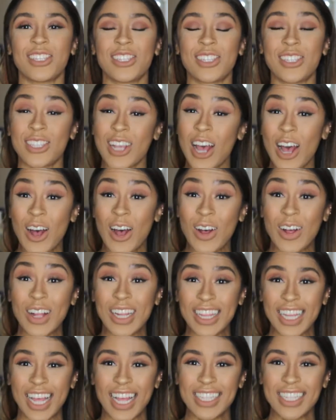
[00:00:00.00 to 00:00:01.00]

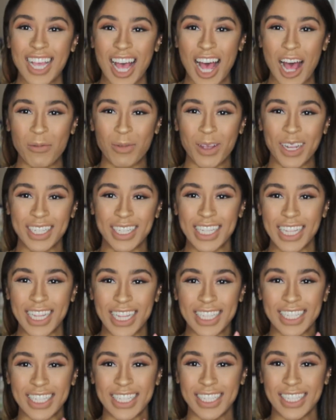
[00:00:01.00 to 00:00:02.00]
So let's hop into
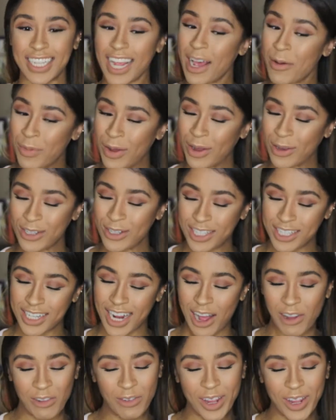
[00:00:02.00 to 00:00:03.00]
this demo,
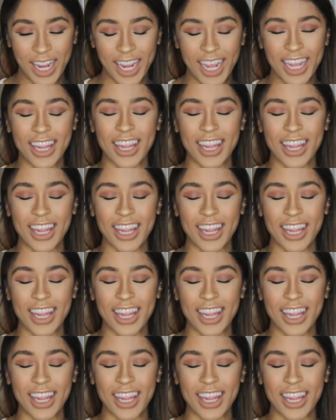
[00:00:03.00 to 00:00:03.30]
shall we?